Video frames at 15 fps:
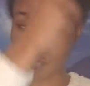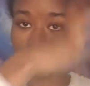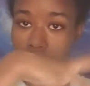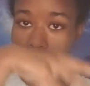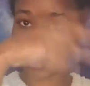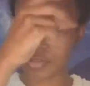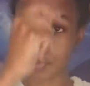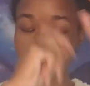
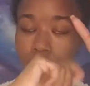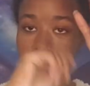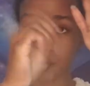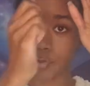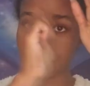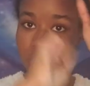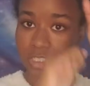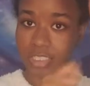run it
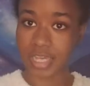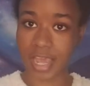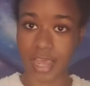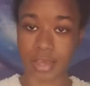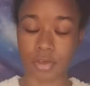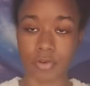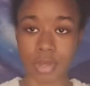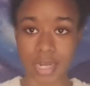through,
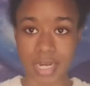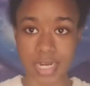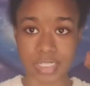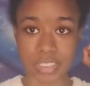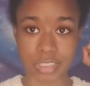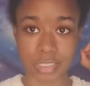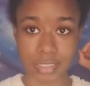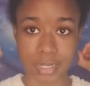detangle, and I
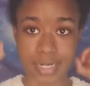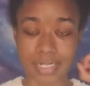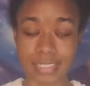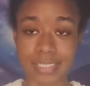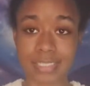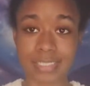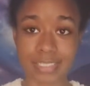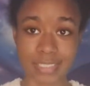just let it
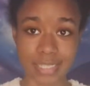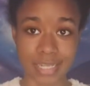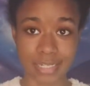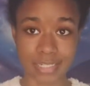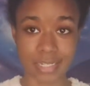sit.